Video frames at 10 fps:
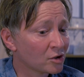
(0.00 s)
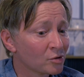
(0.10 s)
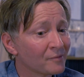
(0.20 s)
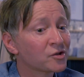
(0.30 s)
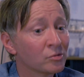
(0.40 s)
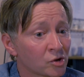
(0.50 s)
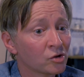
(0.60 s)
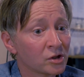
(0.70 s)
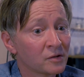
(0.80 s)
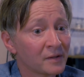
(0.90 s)
got to have some
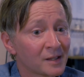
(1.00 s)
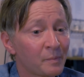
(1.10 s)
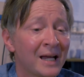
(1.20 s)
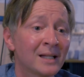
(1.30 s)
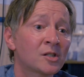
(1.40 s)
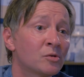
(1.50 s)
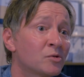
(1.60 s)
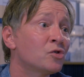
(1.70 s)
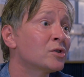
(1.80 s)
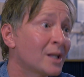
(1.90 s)
sort of experience,
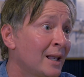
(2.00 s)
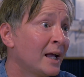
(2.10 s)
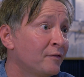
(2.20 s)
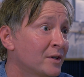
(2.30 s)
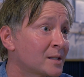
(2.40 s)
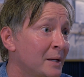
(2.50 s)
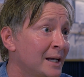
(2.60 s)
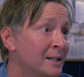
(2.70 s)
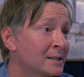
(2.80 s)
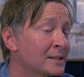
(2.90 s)
some sort of life
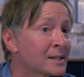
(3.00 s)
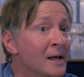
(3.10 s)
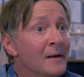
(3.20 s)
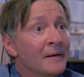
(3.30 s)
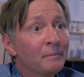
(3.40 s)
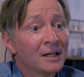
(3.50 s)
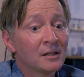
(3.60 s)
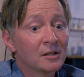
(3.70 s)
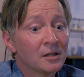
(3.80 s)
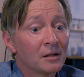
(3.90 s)
experience,
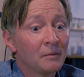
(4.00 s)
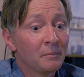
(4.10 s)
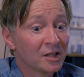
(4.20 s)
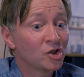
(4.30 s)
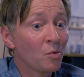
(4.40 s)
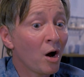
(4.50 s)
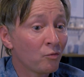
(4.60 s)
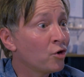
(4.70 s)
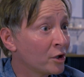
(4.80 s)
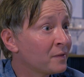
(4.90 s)
because because you
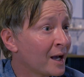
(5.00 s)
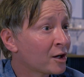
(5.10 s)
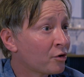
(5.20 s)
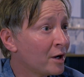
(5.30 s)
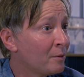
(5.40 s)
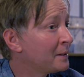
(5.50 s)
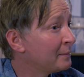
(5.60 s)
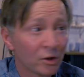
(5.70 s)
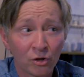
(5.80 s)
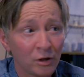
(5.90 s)
are running that crew and
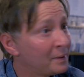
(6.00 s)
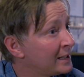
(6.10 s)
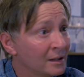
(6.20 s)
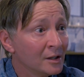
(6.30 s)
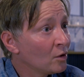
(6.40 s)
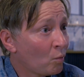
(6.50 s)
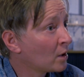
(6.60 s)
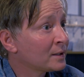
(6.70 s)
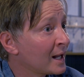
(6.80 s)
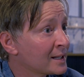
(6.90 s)
people are going to be
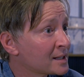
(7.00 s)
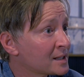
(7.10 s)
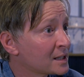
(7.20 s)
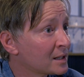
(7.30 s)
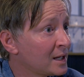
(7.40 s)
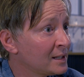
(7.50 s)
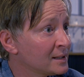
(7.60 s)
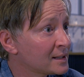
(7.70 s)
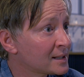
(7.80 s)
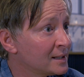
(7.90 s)
wanting answers to
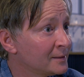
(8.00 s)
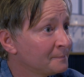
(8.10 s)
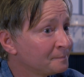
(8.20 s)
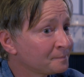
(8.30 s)
things and